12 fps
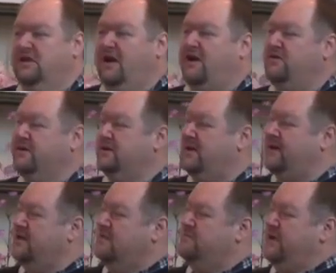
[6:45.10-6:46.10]
How can
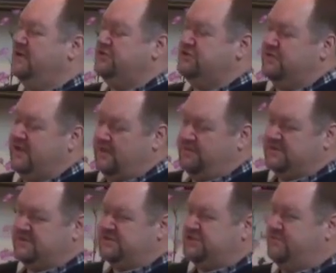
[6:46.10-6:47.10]
I make sure that I
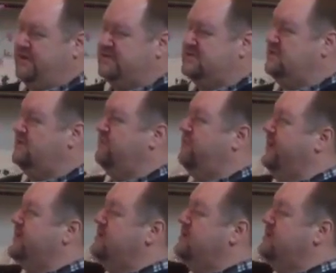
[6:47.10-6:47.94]
position myself where I